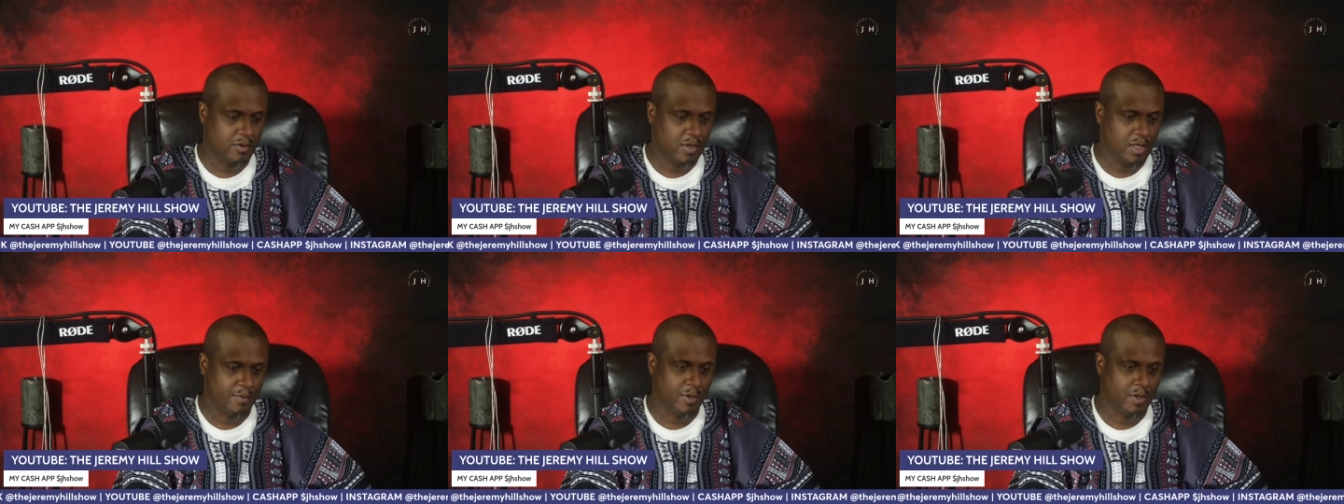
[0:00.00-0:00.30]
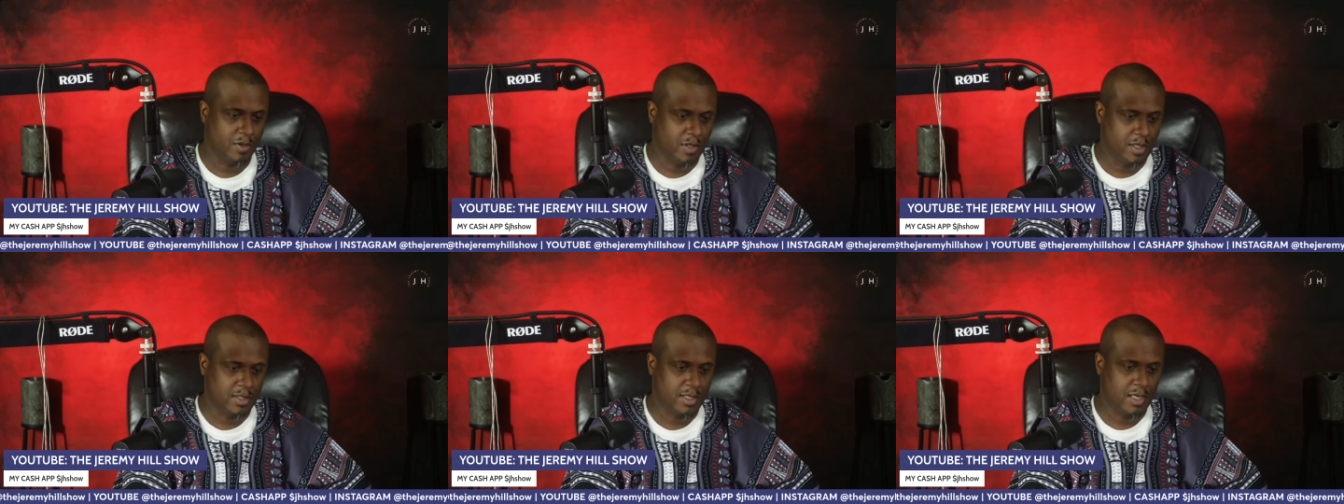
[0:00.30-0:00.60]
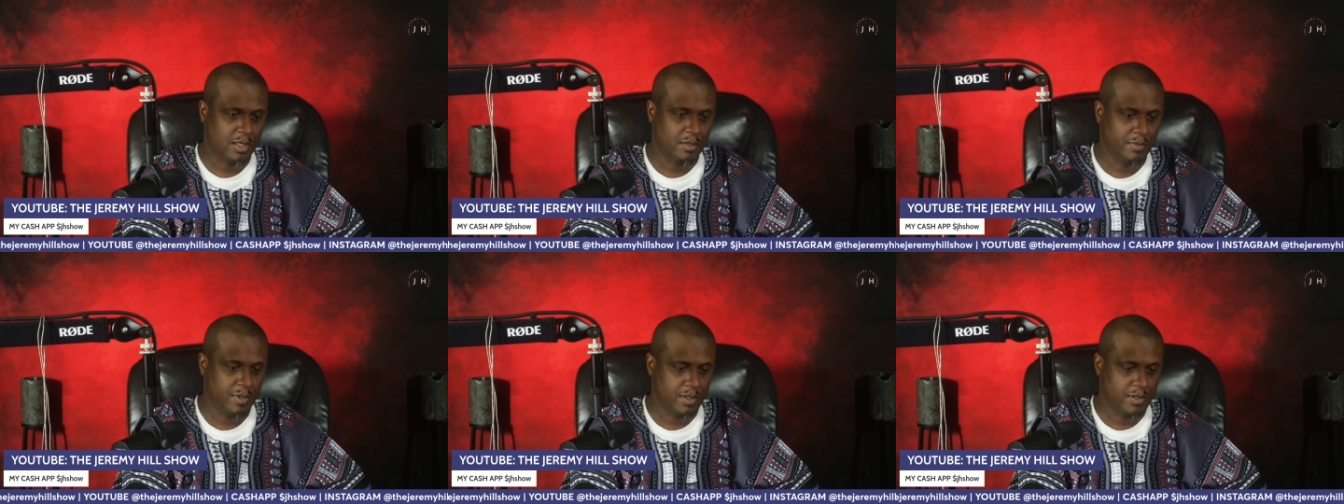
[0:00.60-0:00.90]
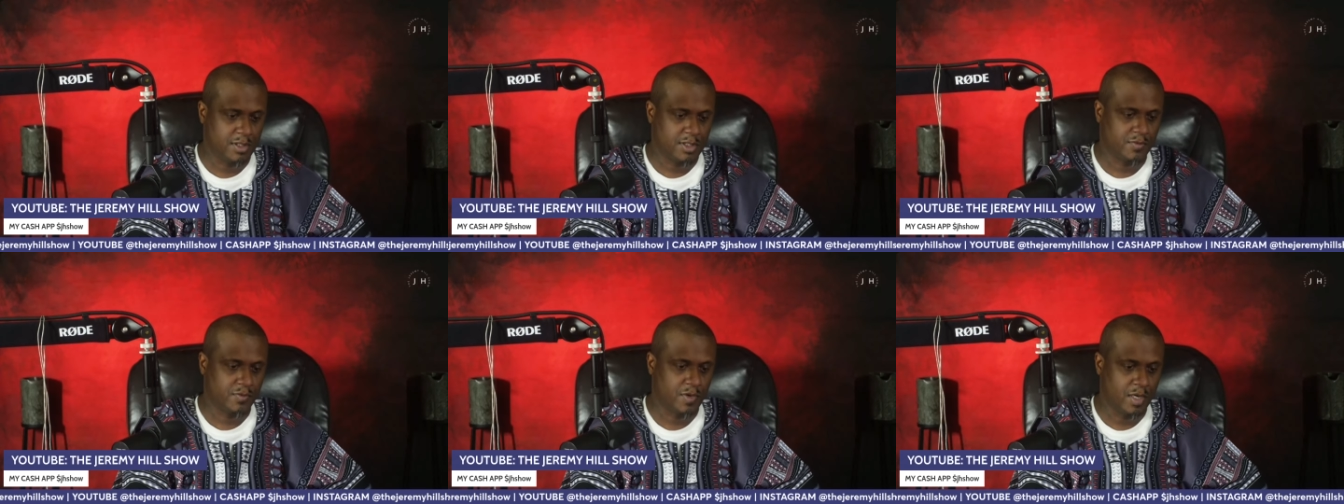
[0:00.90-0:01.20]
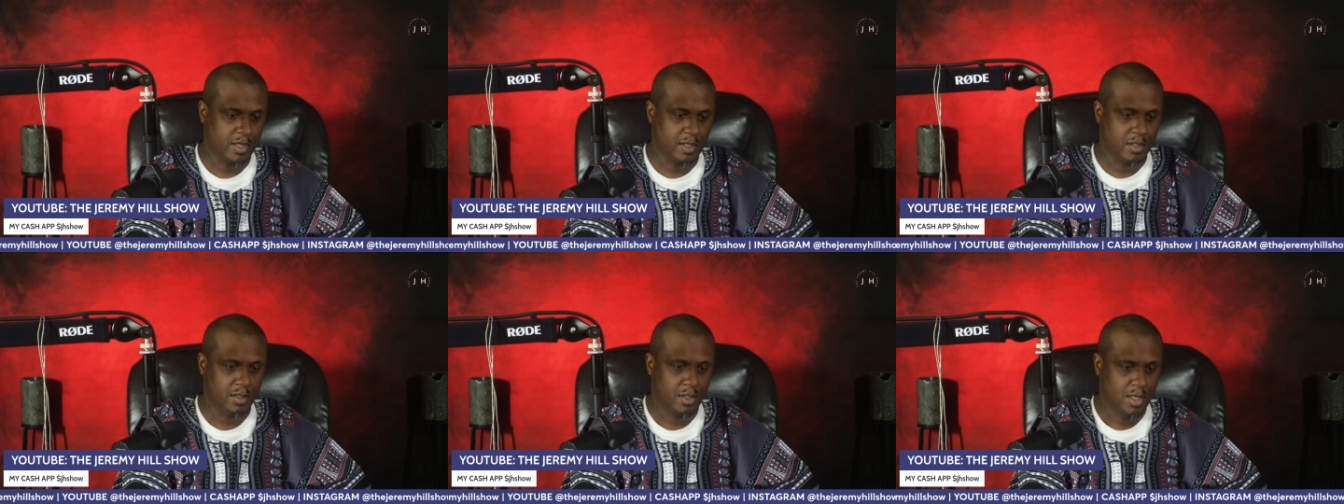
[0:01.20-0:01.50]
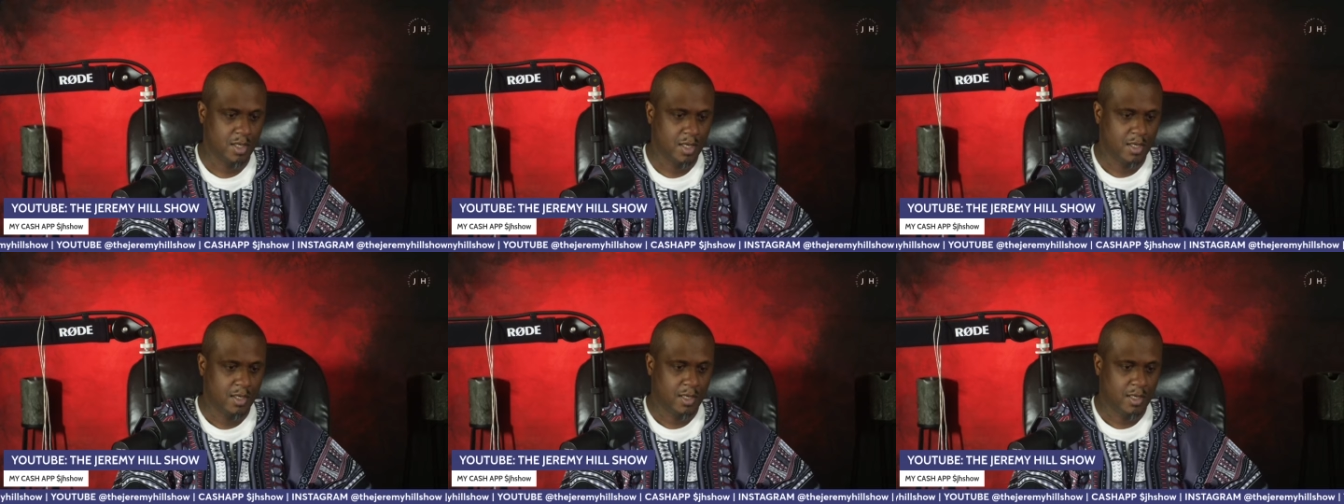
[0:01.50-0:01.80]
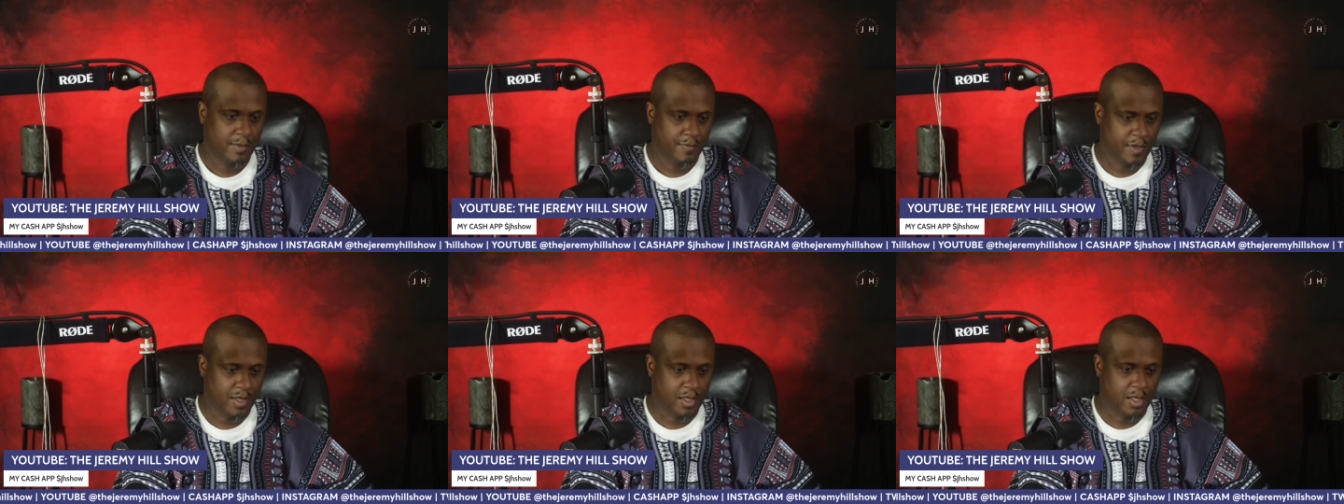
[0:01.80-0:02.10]
I'm going to go ahead and talk about this right here.
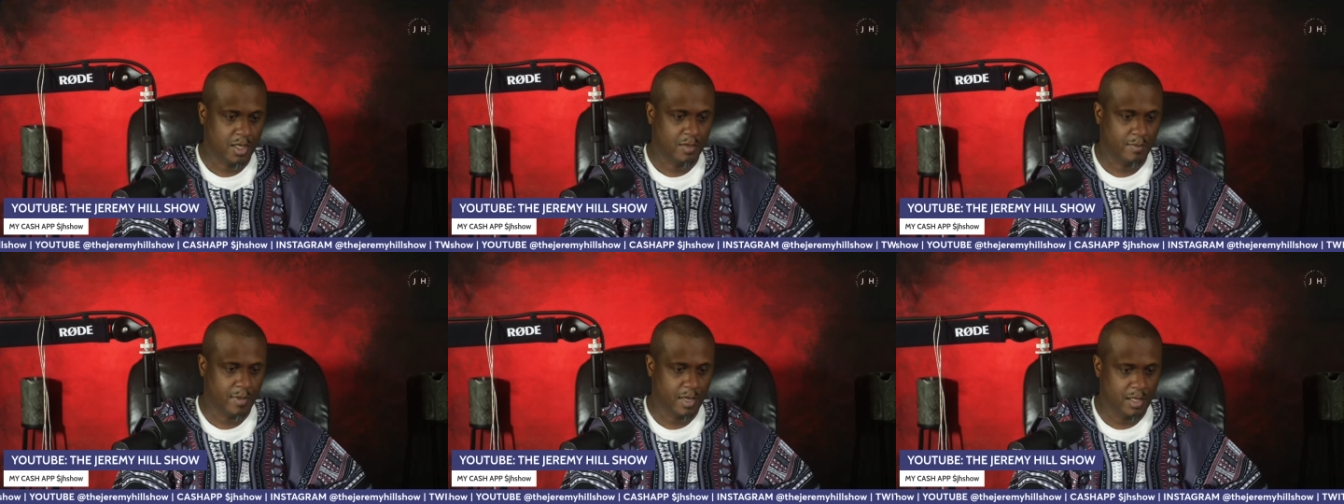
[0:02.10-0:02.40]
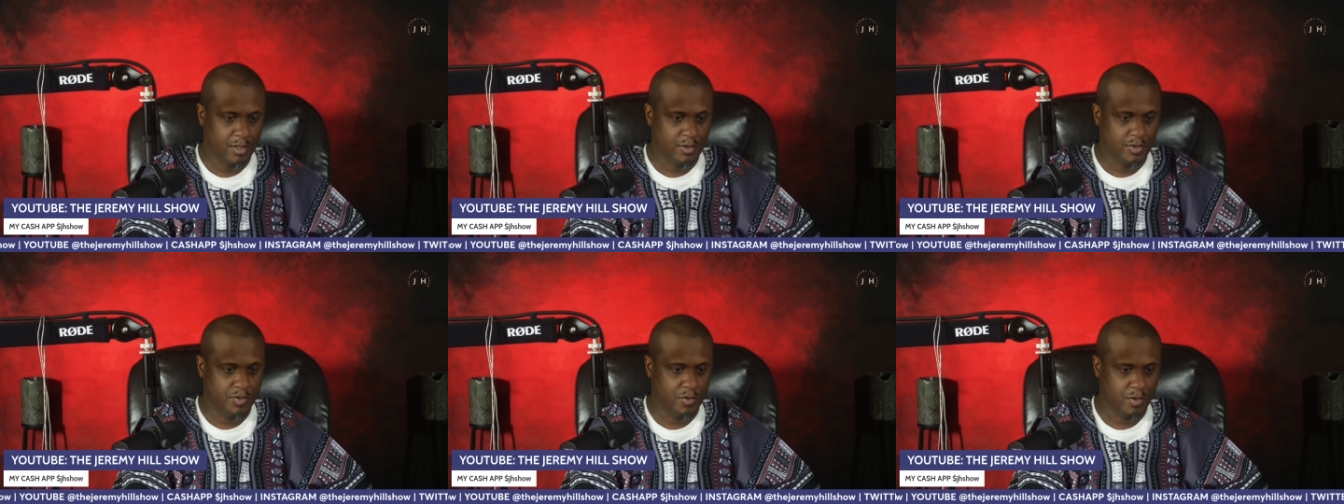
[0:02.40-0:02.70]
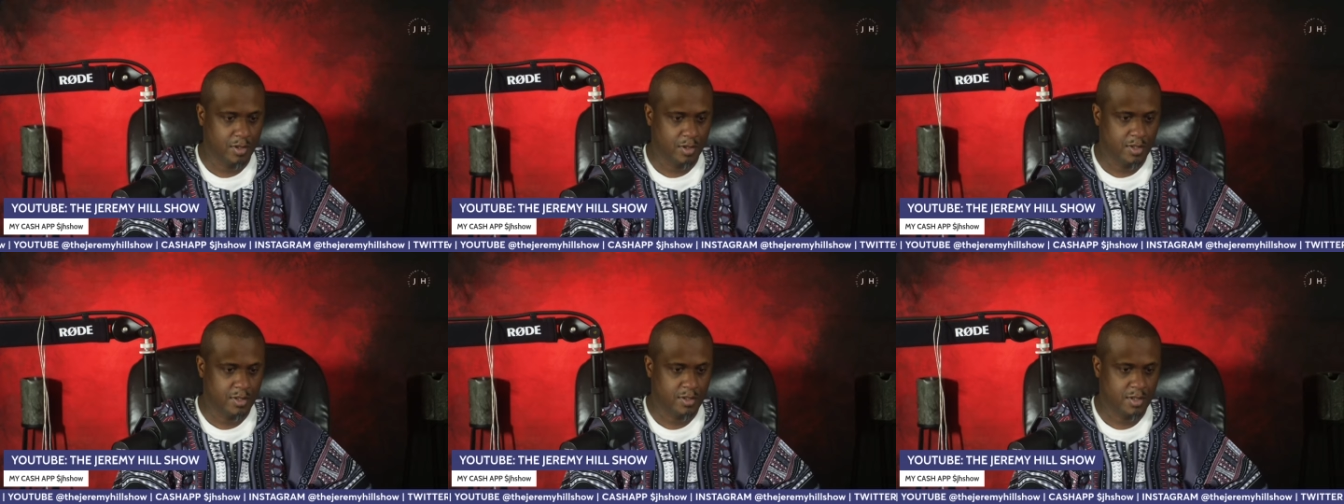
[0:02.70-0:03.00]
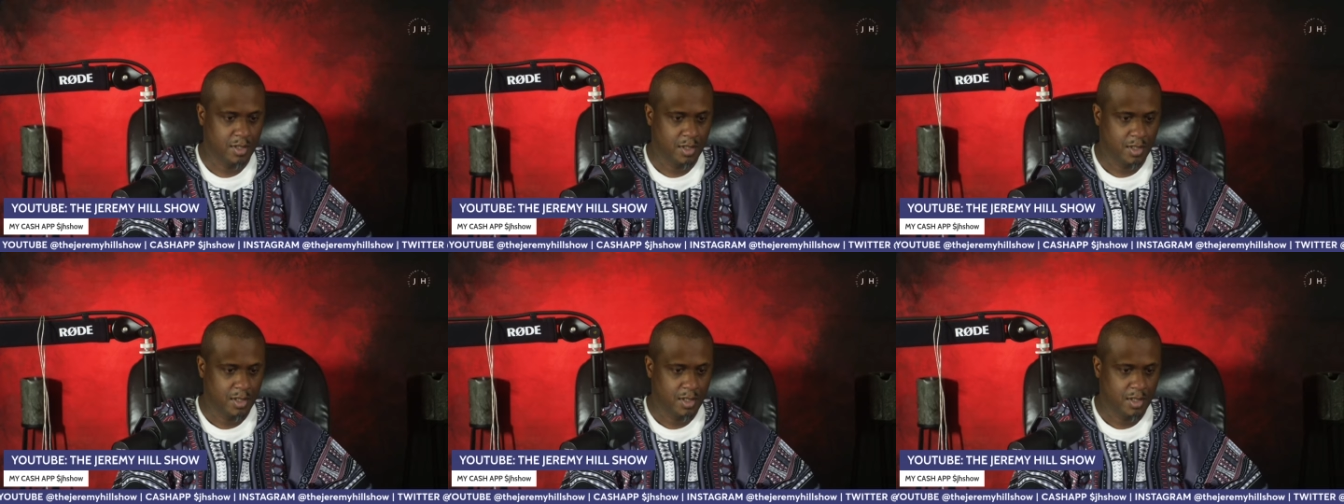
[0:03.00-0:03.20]
I think y'all might enjoy this.